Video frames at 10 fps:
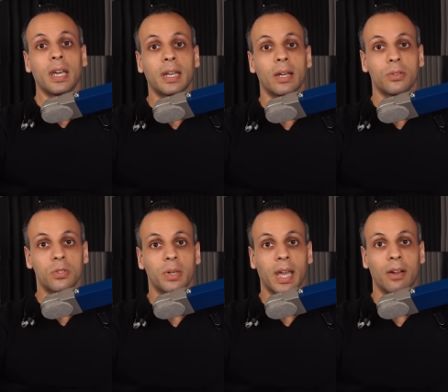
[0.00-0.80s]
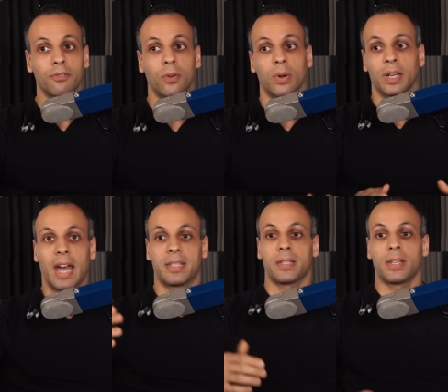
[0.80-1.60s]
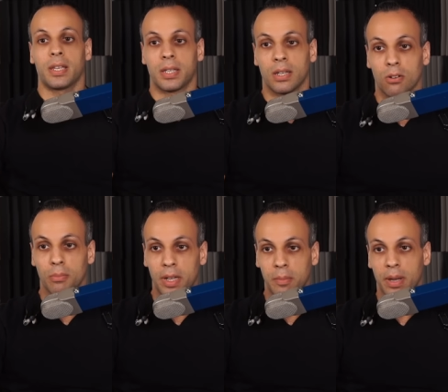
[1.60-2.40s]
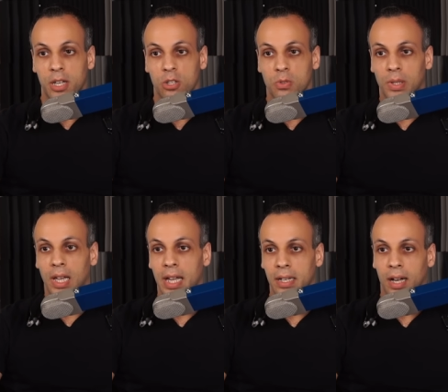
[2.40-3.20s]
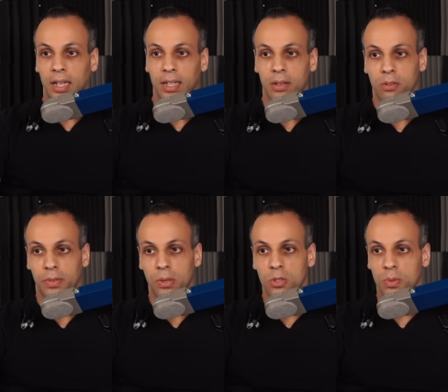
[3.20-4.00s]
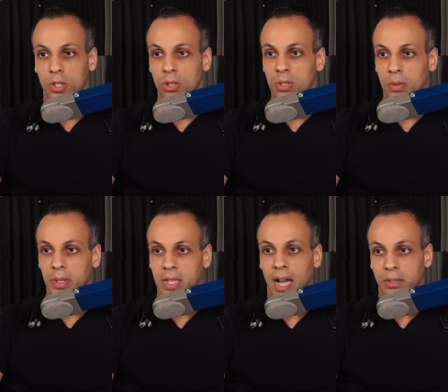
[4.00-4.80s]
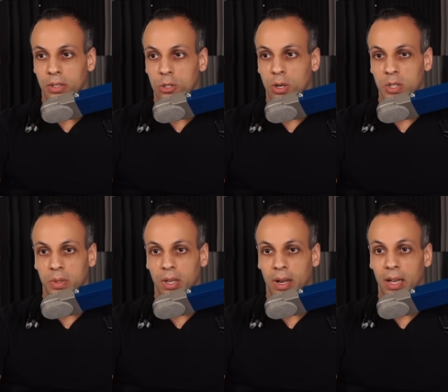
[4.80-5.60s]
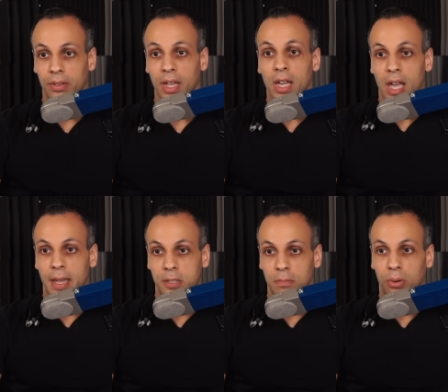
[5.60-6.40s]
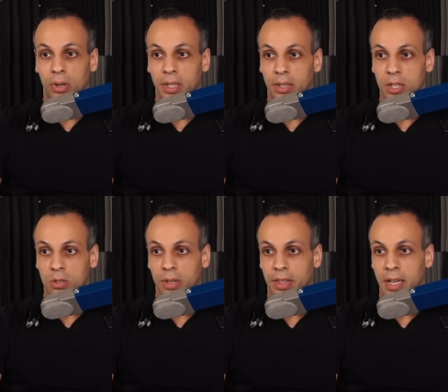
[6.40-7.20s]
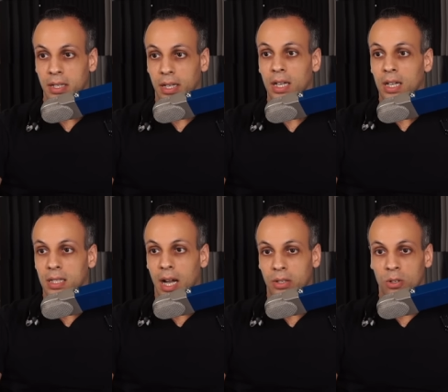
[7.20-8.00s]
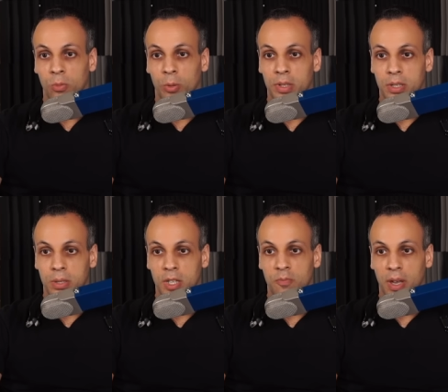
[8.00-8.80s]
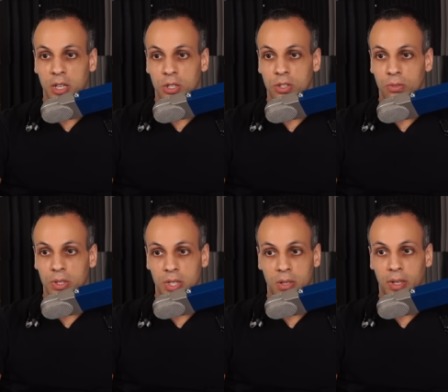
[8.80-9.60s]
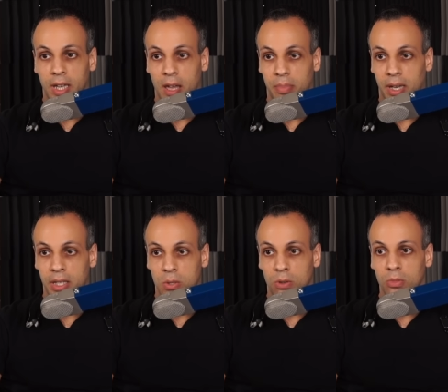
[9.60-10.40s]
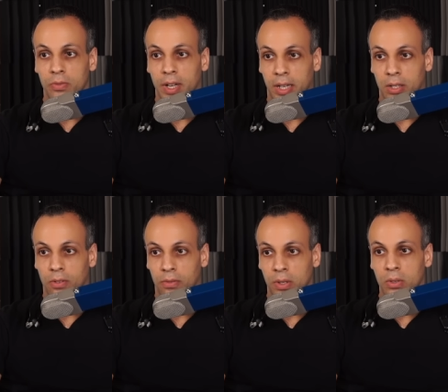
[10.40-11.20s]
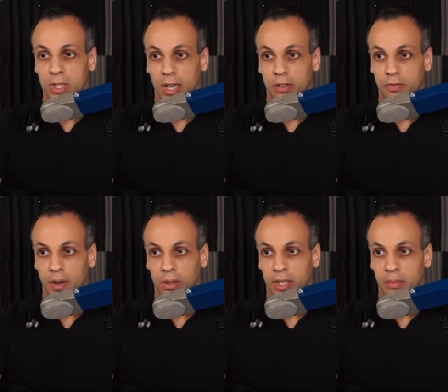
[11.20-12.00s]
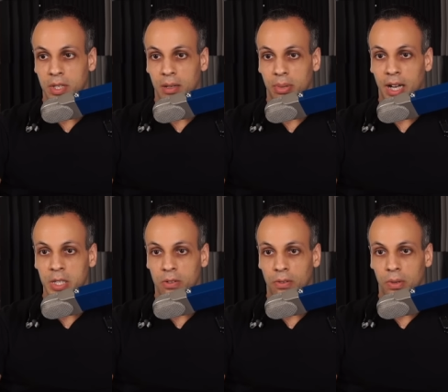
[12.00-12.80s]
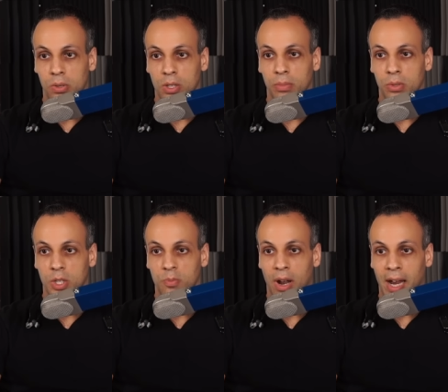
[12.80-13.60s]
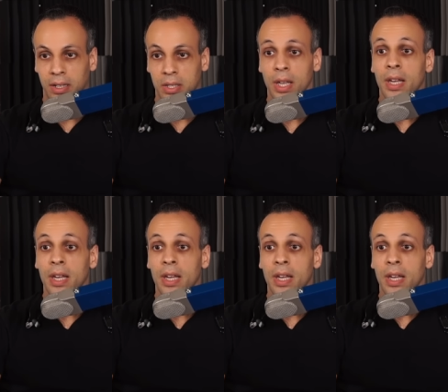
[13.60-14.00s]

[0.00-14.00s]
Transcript: and held to account for it. As it says here, many patients rely on online reviews when choosing what doctor to trust with their health, and it's important that these are authentic. Dr. Mormon deceived patients through a secret campaign to remove negative reviews and unfairly obtained positive reviews to boost his practice.